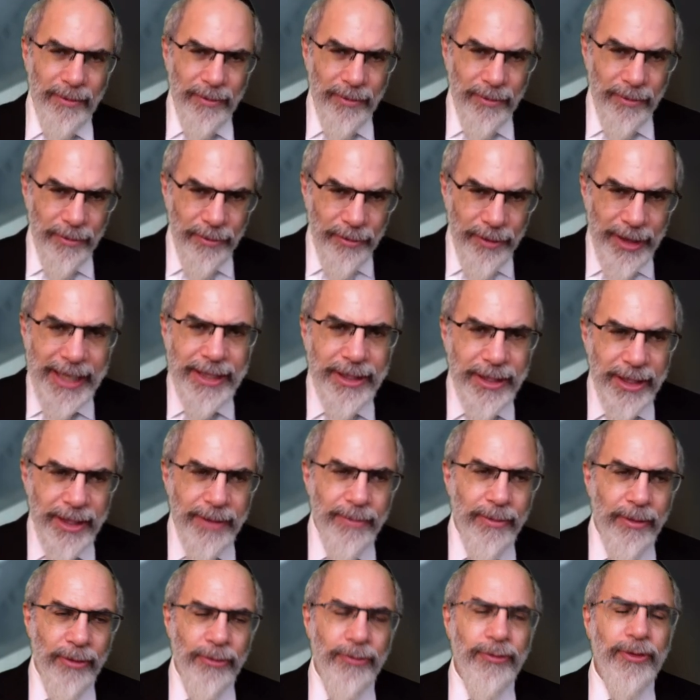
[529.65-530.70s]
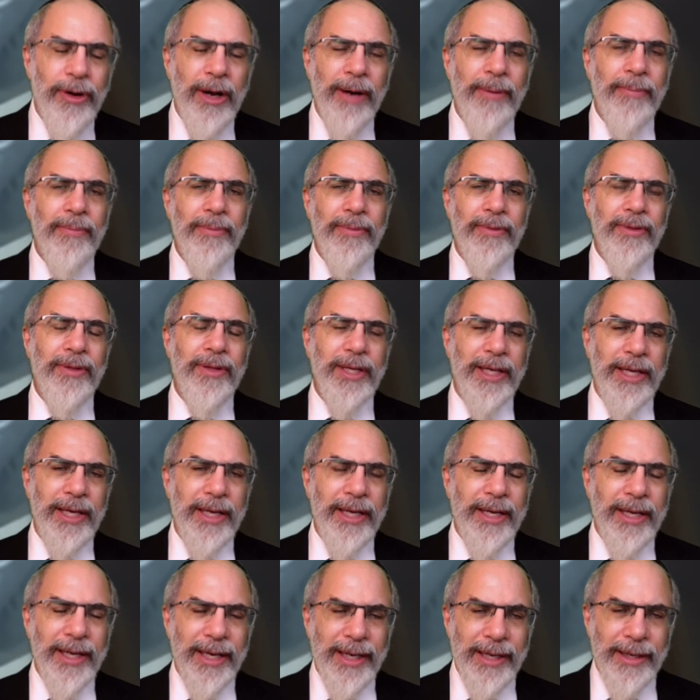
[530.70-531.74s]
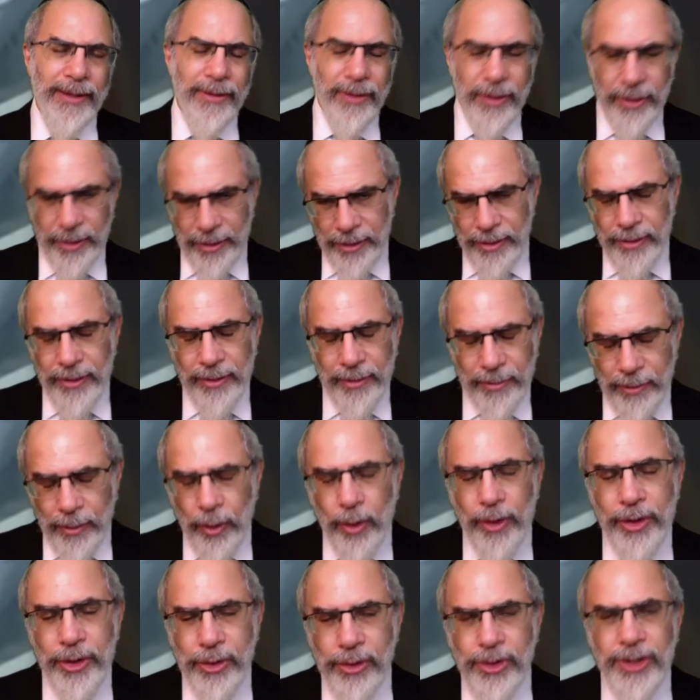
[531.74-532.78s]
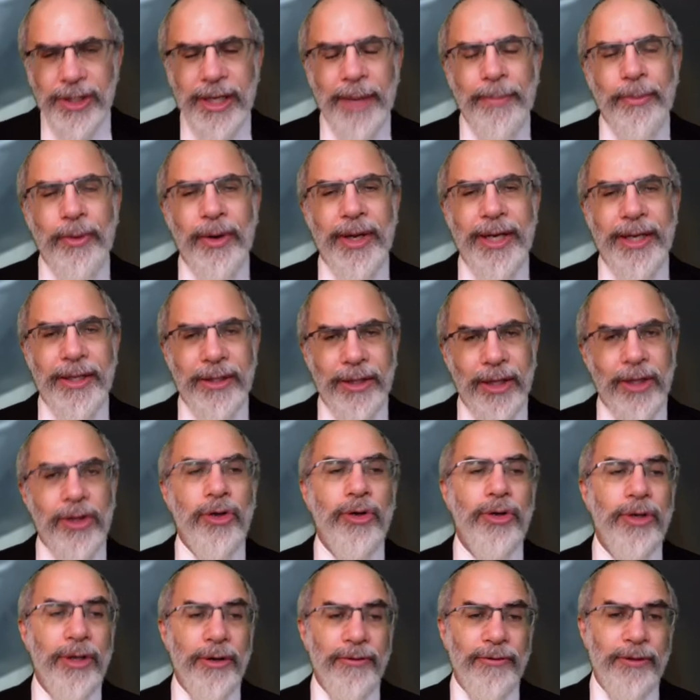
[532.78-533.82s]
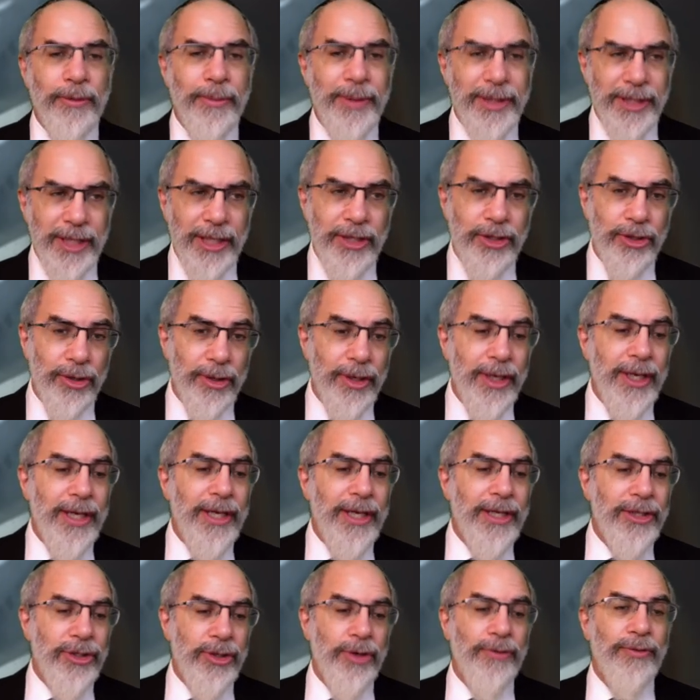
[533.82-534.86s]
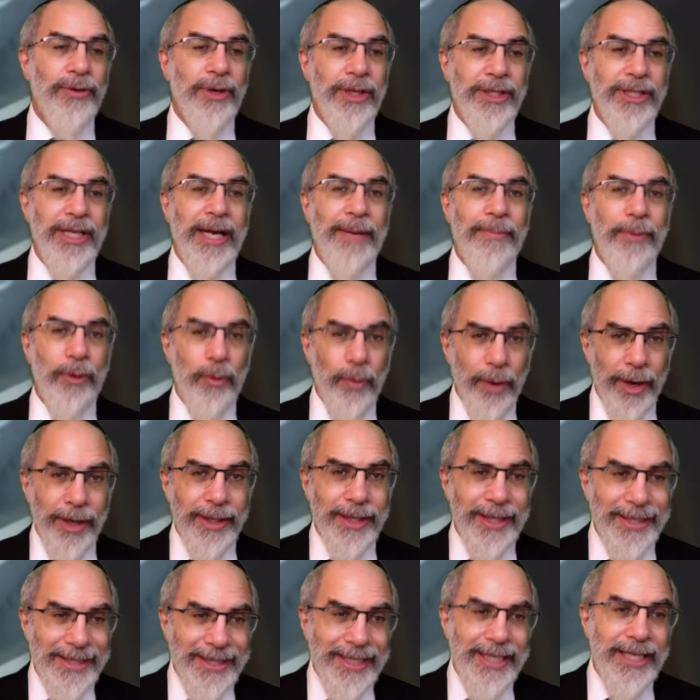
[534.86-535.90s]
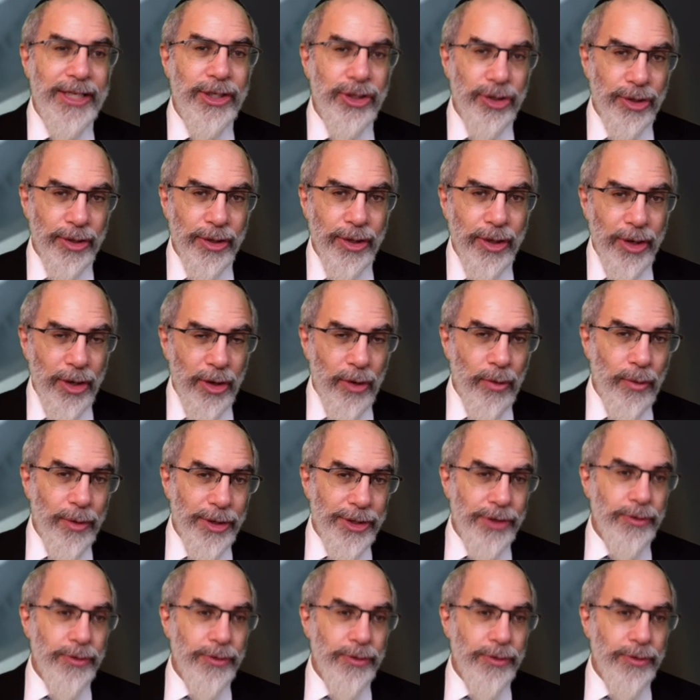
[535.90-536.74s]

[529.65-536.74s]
victim from the, or the more you separated the learner from the teacher. So, for example, where the teacher was